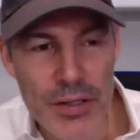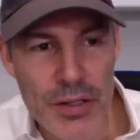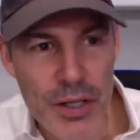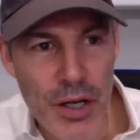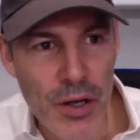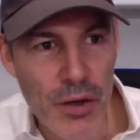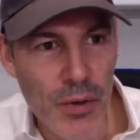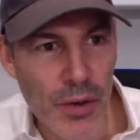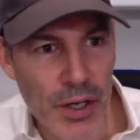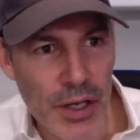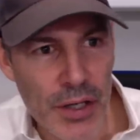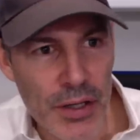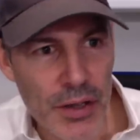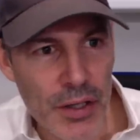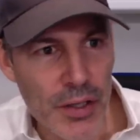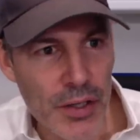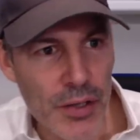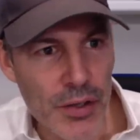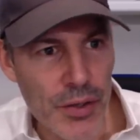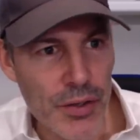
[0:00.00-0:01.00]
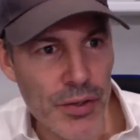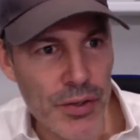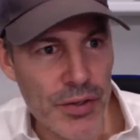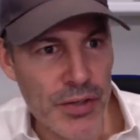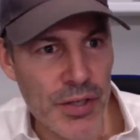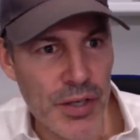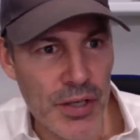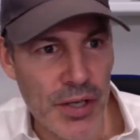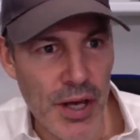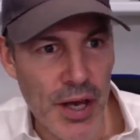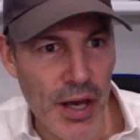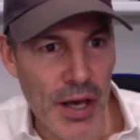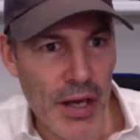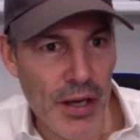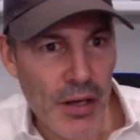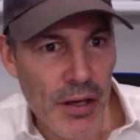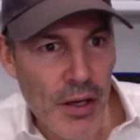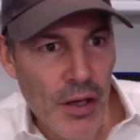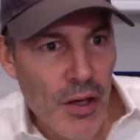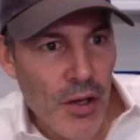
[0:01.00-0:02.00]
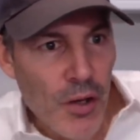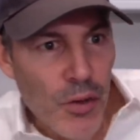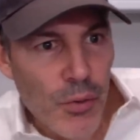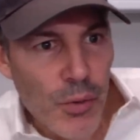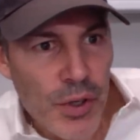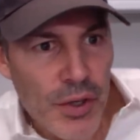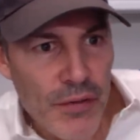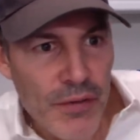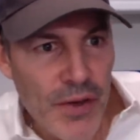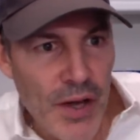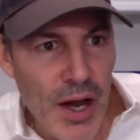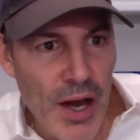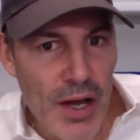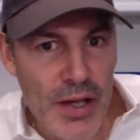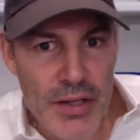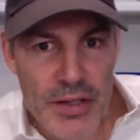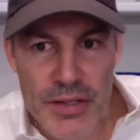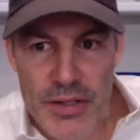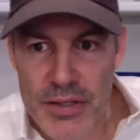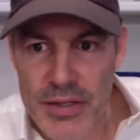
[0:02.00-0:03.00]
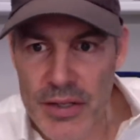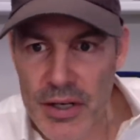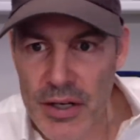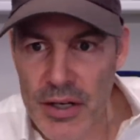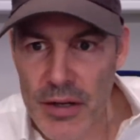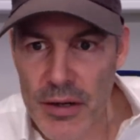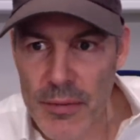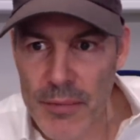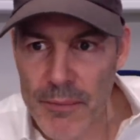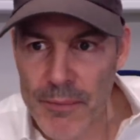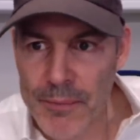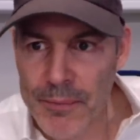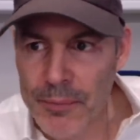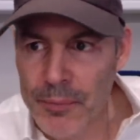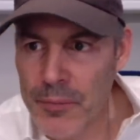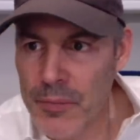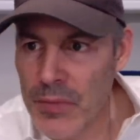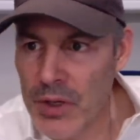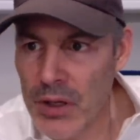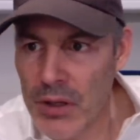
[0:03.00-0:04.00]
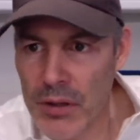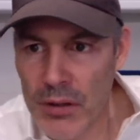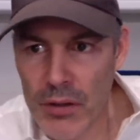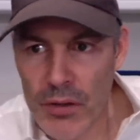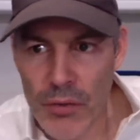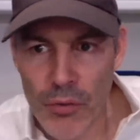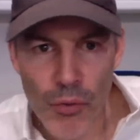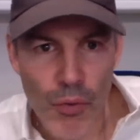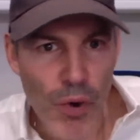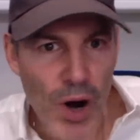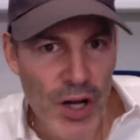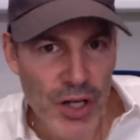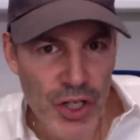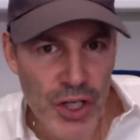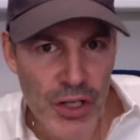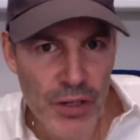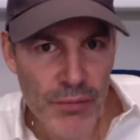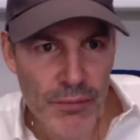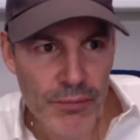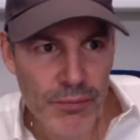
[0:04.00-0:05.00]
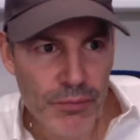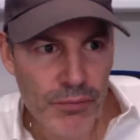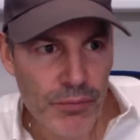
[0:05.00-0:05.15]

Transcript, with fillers: So, in the news today, we've got some Russia,